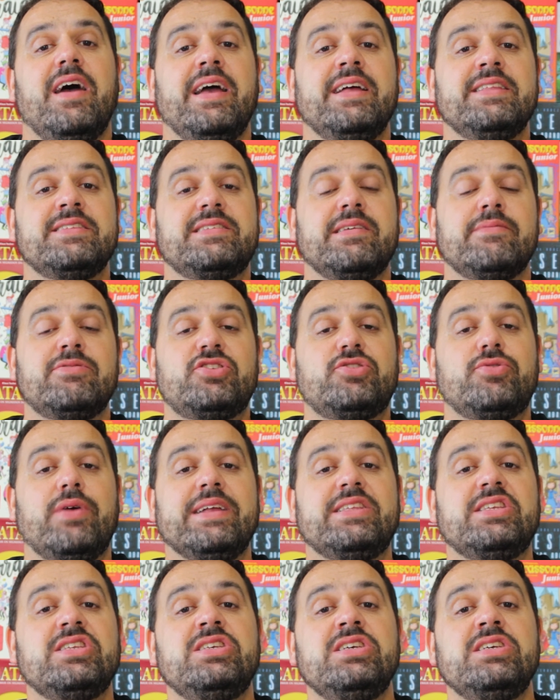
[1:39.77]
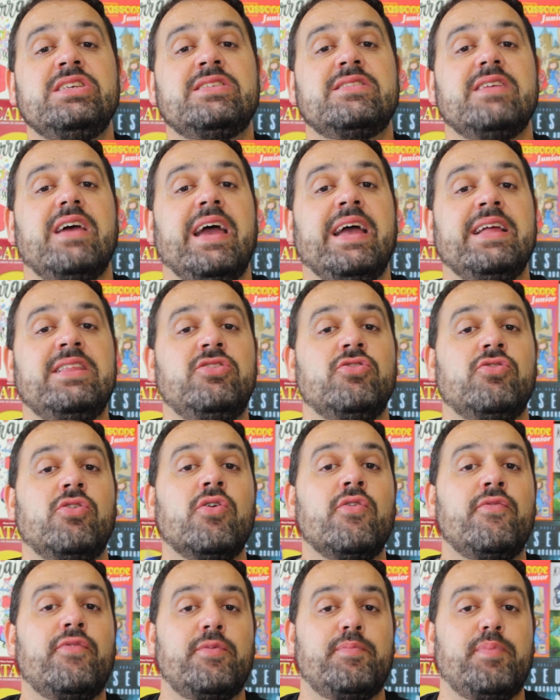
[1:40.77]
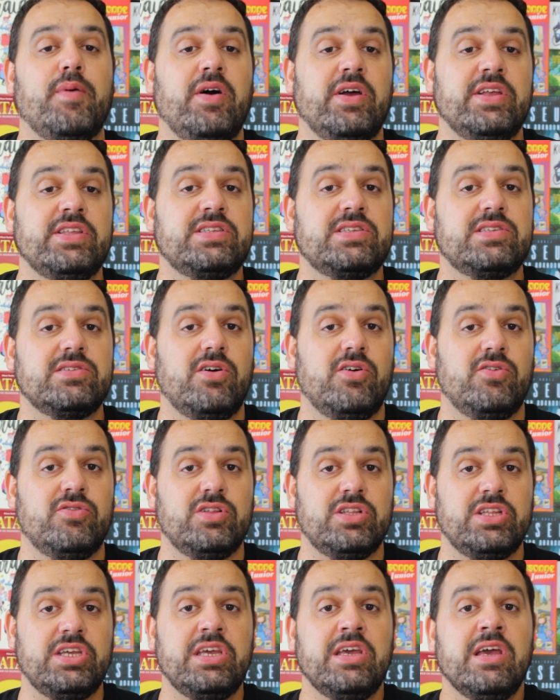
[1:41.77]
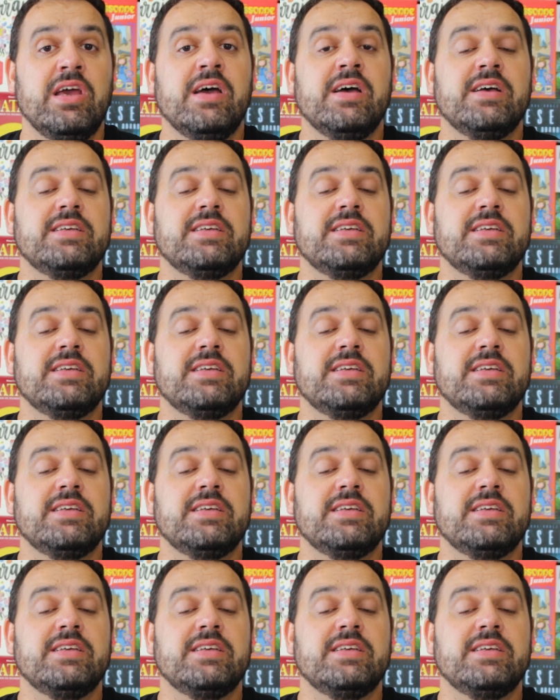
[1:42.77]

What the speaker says: and some strategies, and you go for points only.